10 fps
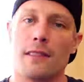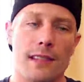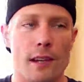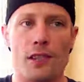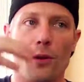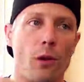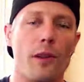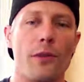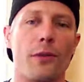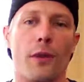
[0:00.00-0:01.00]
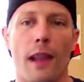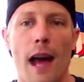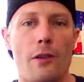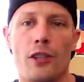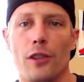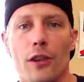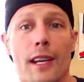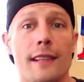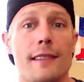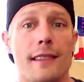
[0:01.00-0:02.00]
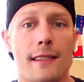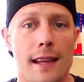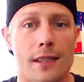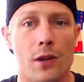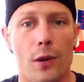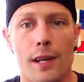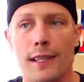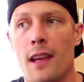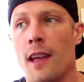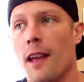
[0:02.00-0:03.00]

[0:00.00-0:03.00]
Instead of scrolling through the lounge and looking at success stories,